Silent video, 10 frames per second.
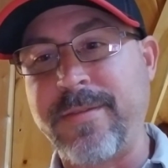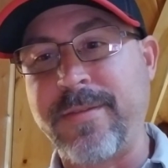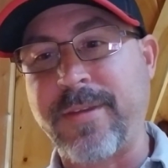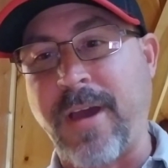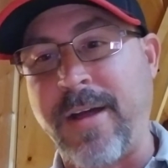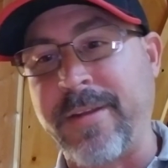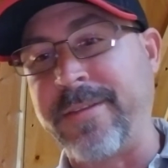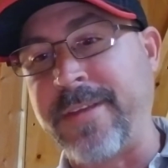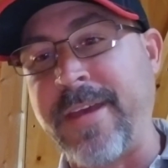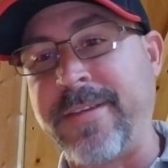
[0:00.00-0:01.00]

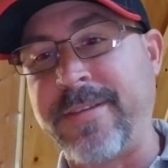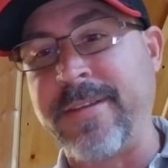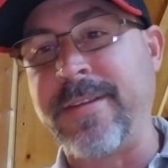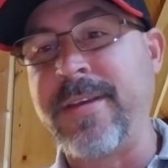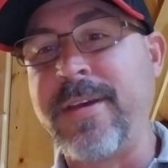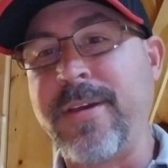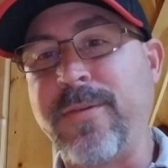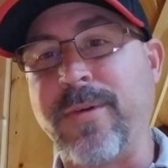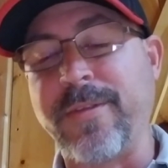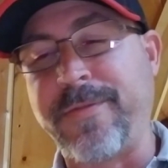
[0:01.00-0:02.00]
colonization,
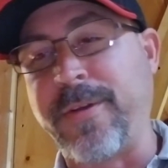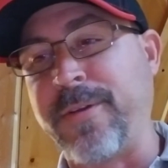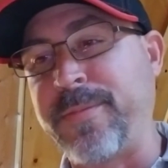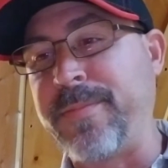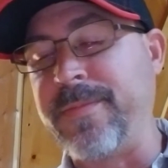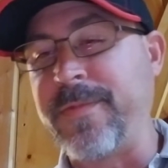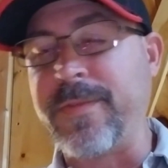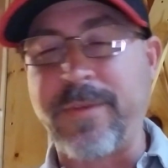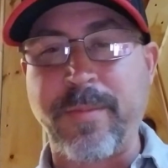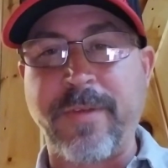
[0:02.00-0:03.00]
one of the first,
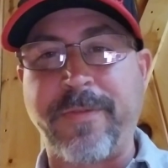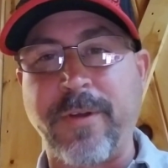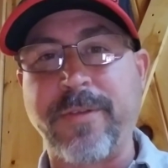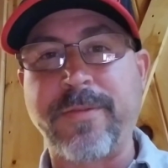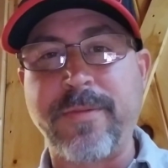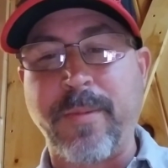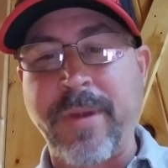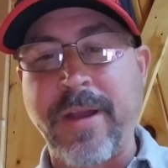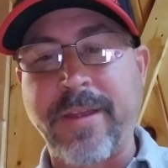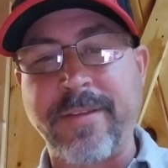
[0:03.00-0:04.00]
some of the first
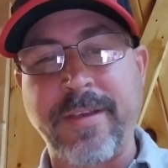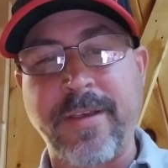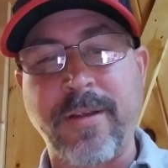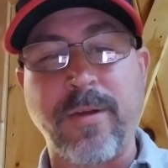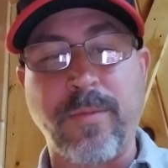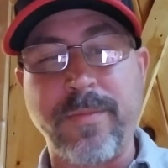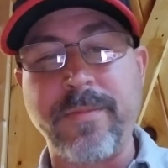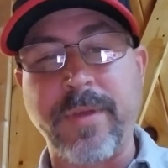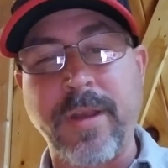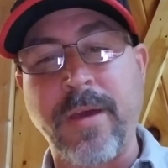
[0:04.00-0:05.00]
Americans here,
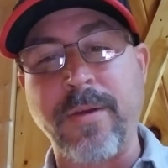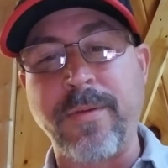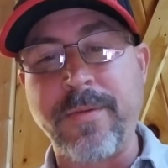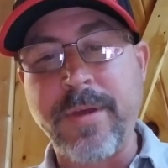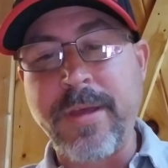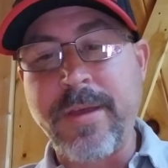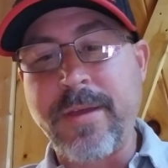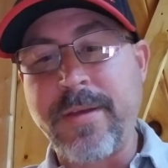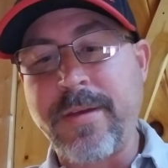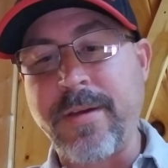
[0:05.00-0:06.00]

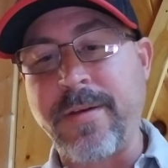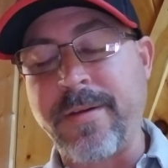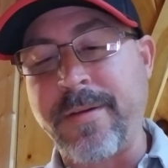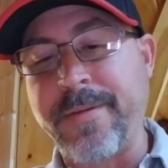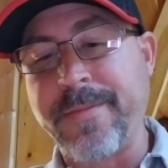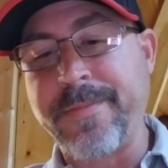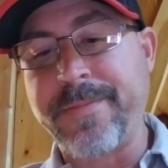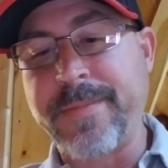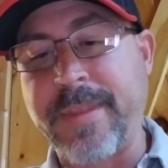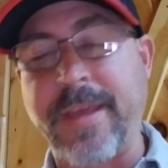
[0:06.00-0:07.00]
uh,
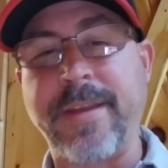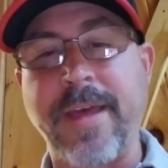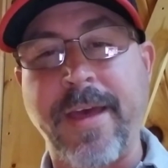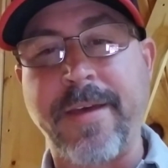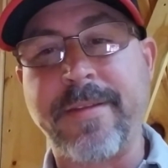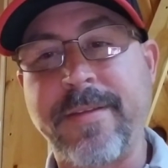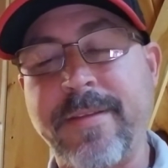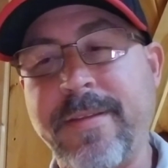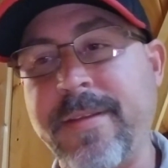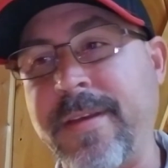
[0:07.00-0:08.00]
did that,
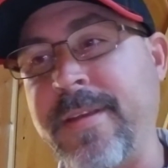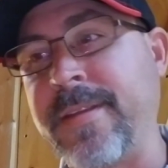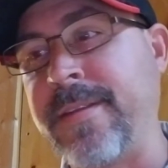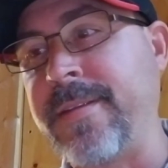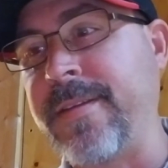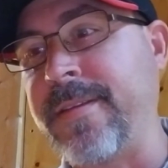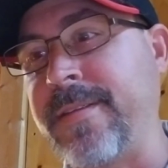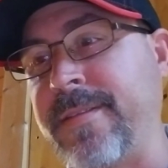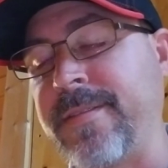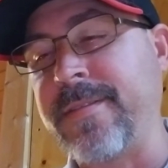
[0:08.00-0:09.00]
and
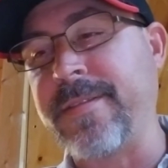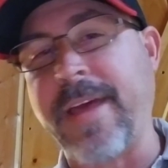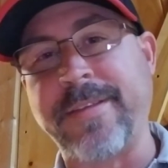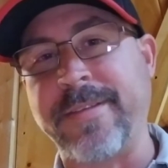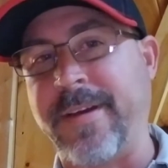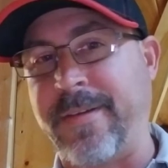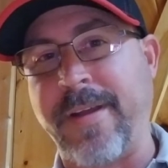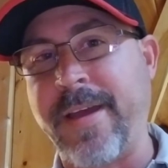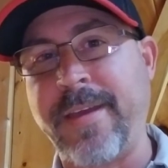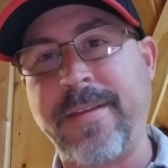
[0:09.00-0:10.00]
that's not
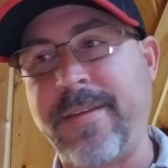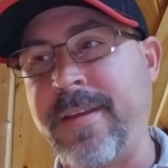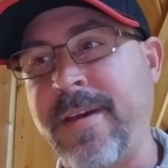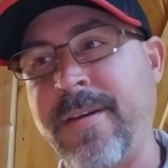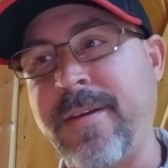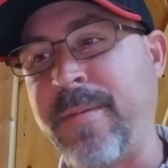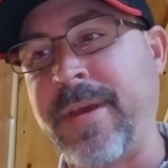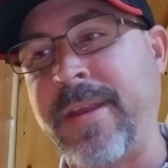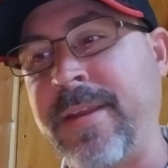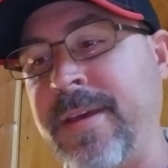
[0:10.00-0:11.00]
right. I
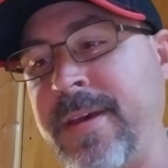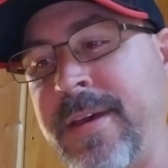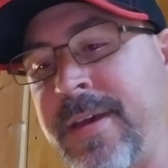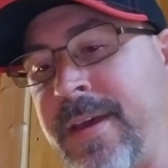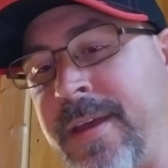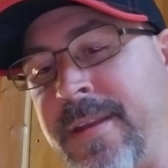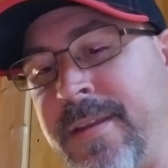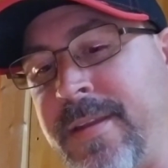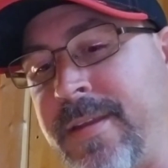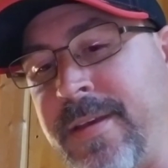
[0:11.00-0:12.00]
mean,
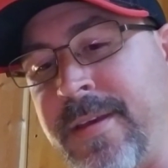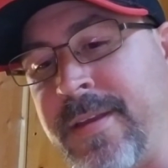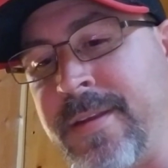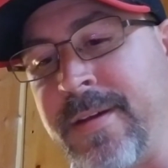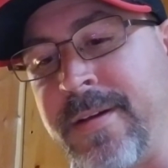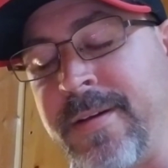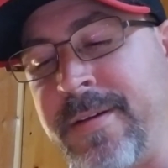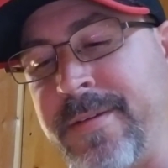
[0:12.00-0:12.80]
and and I